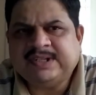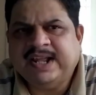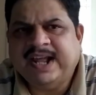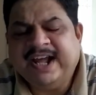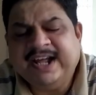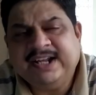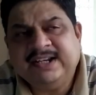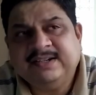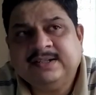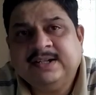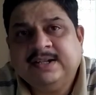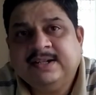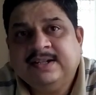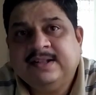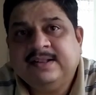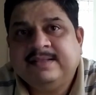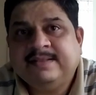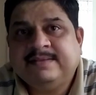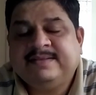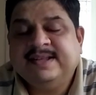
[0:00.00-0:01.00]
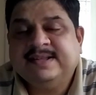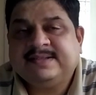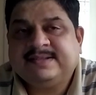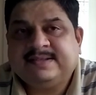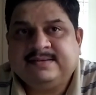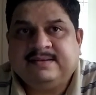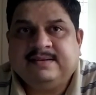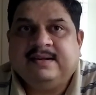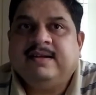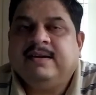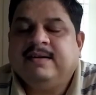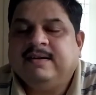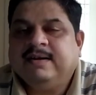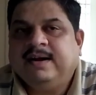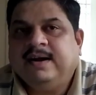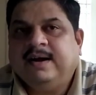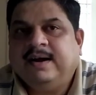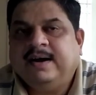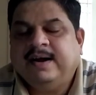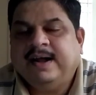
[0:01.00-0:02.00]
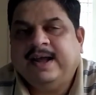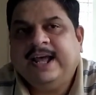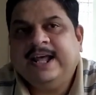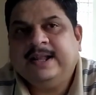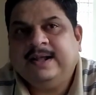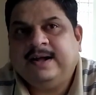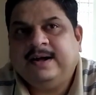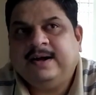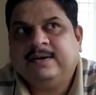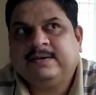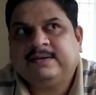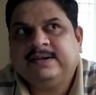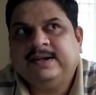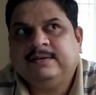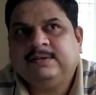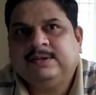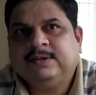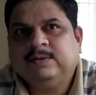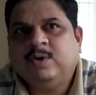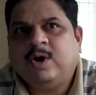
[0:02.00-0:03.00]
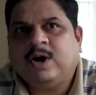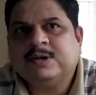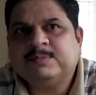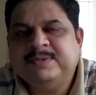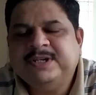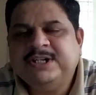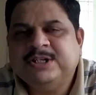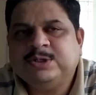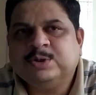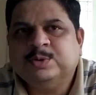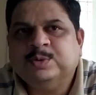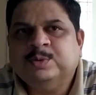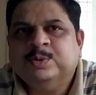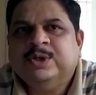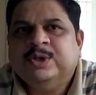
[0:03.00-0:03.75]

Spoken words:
And this got me into